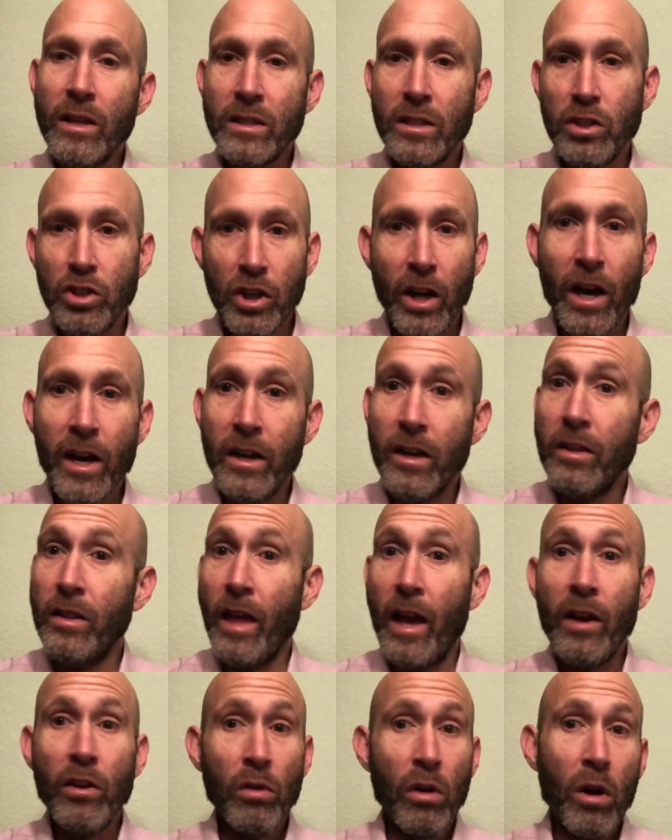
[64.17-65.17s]
in China,
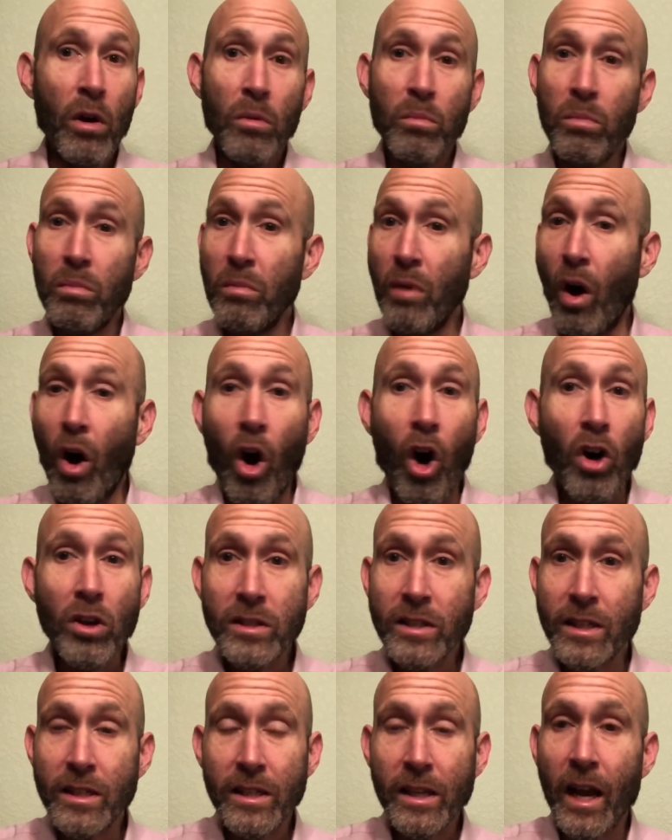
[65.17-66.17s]
they grow all
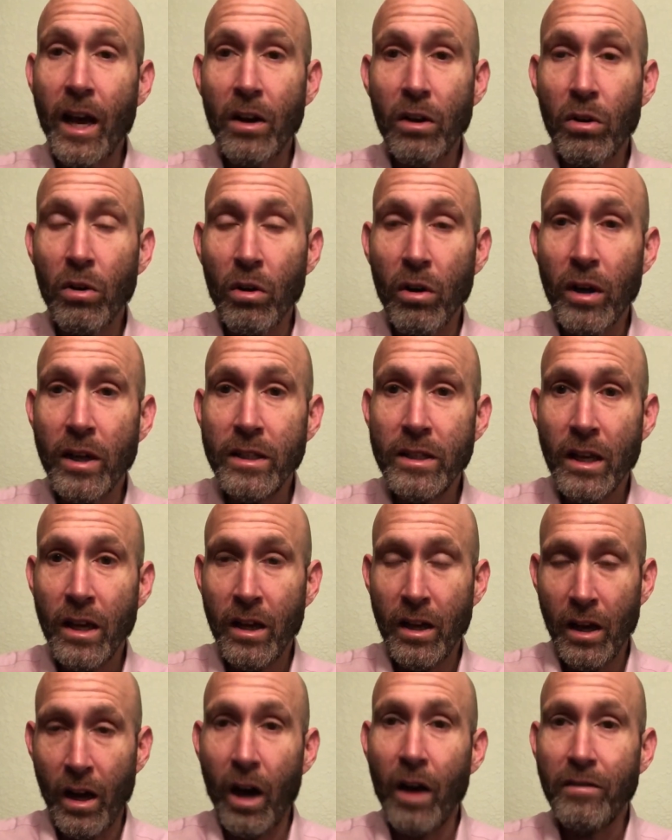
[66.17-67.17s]
6 categories
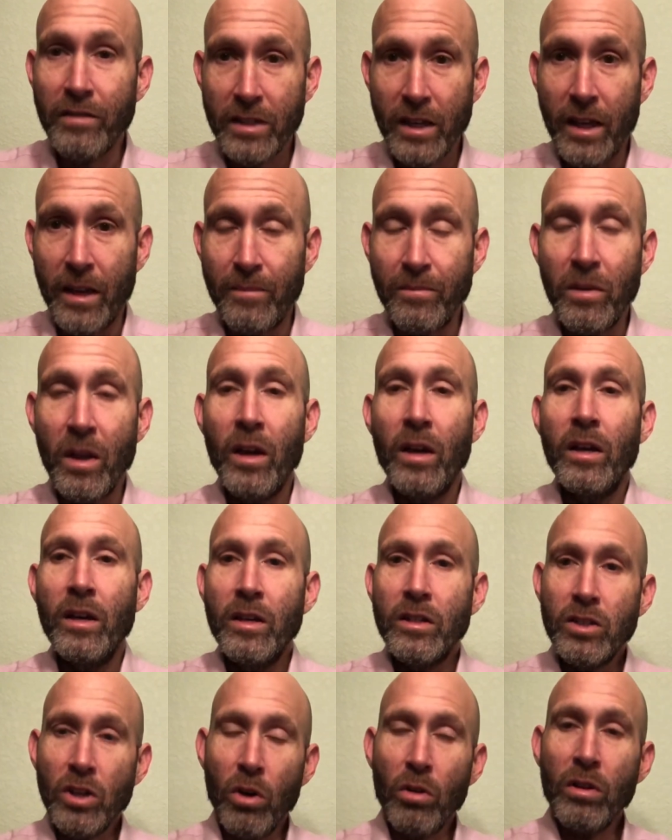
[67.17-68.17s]
of tea.
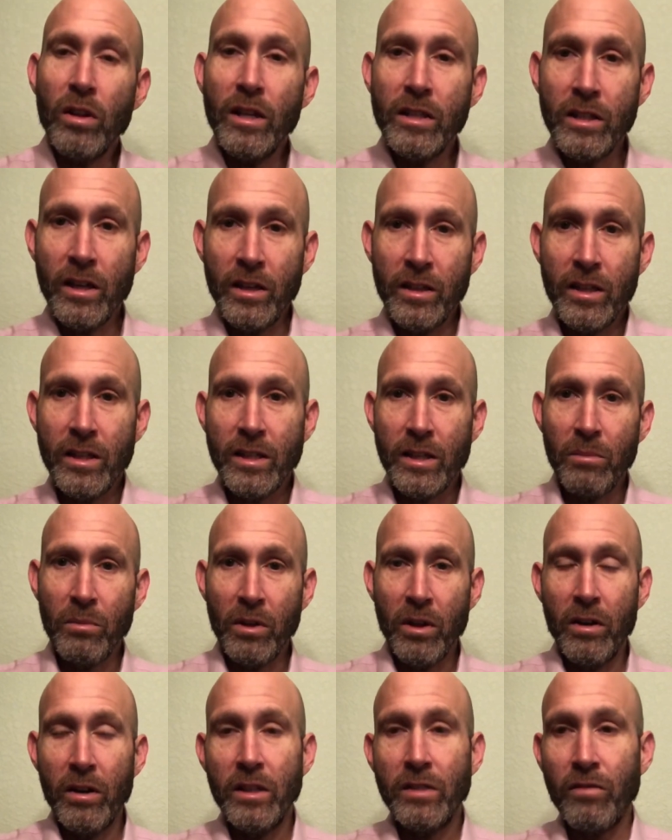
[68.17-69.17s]
So let's look at the
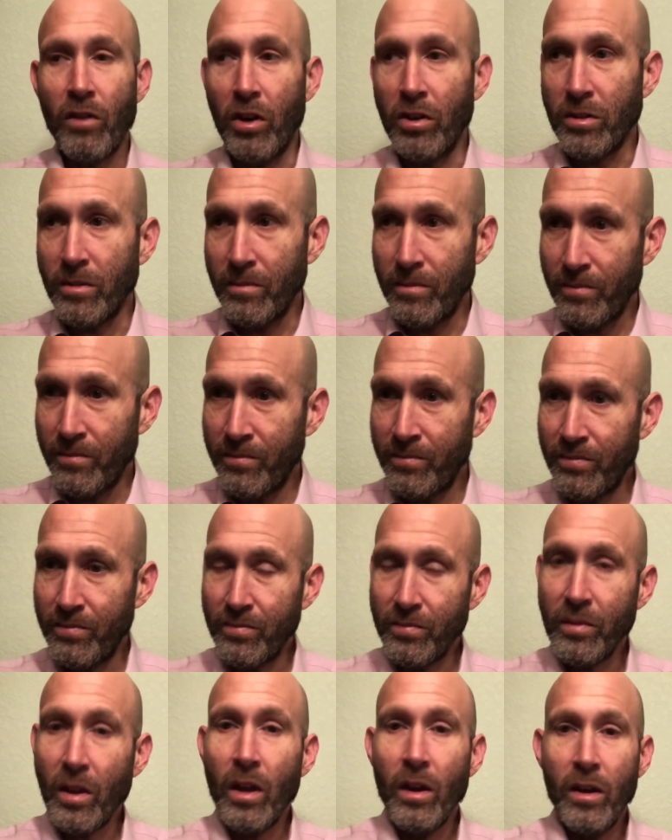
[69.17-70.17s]
similarities first.
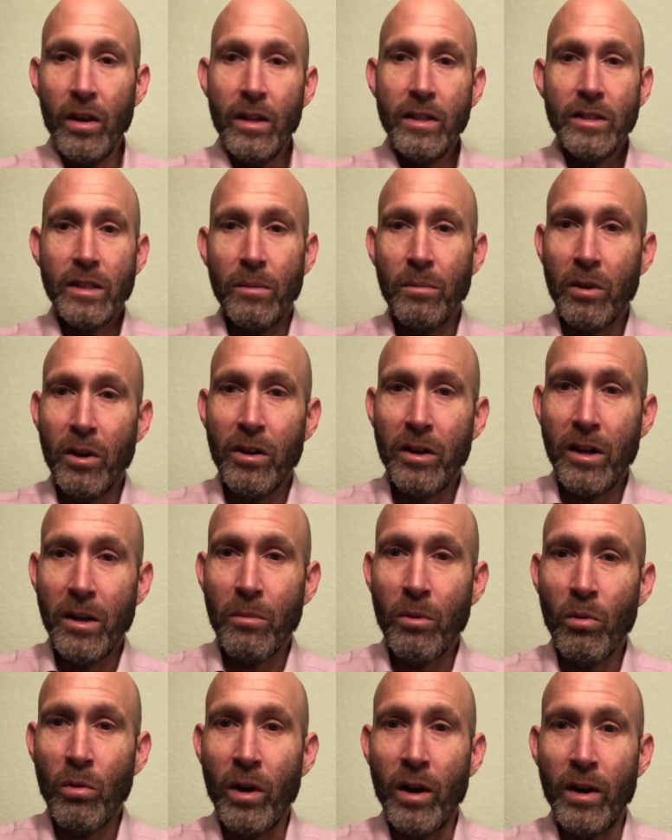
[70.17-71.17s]
Similarity
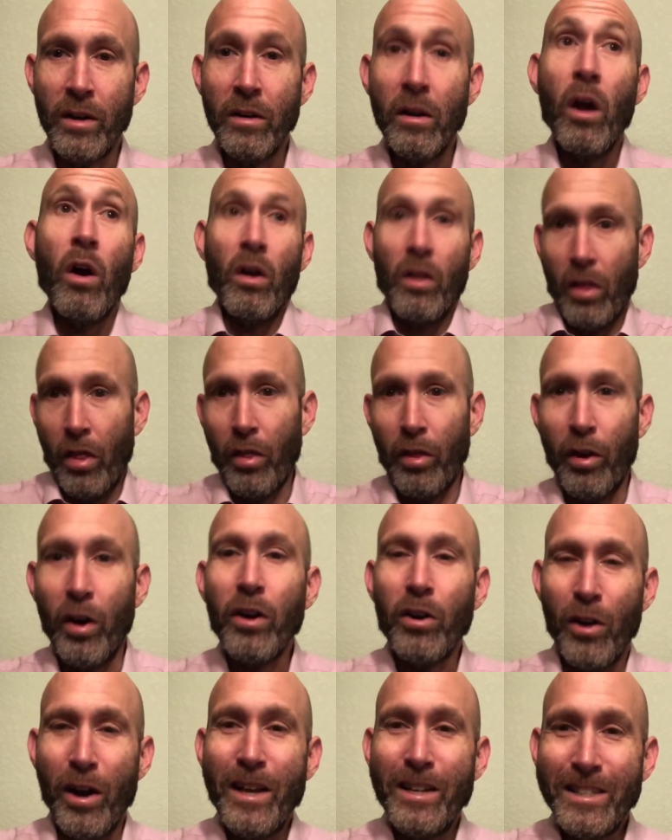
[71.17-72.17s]
number 1, they're
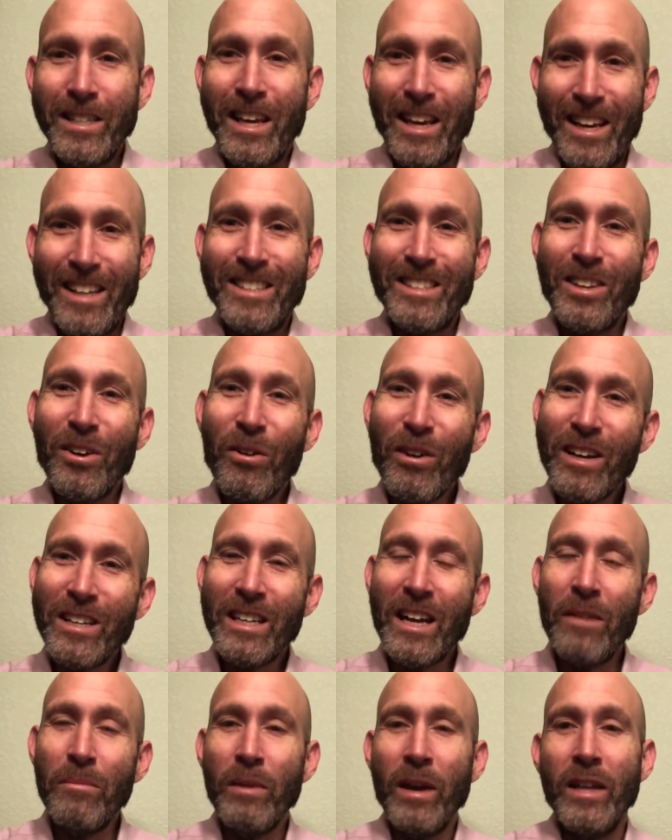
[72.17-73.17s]
green tea. So what does
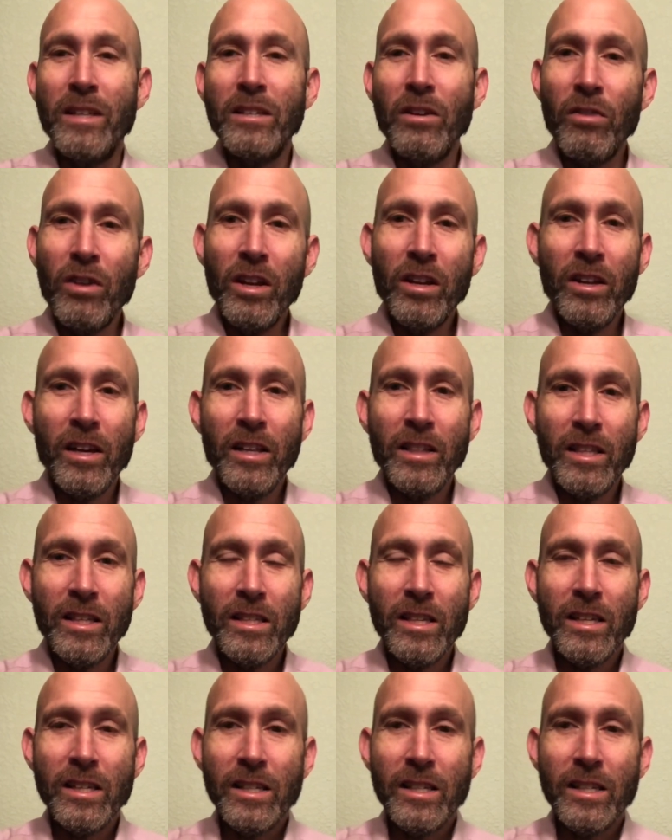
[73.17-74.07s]
that mean? So when you look at the 6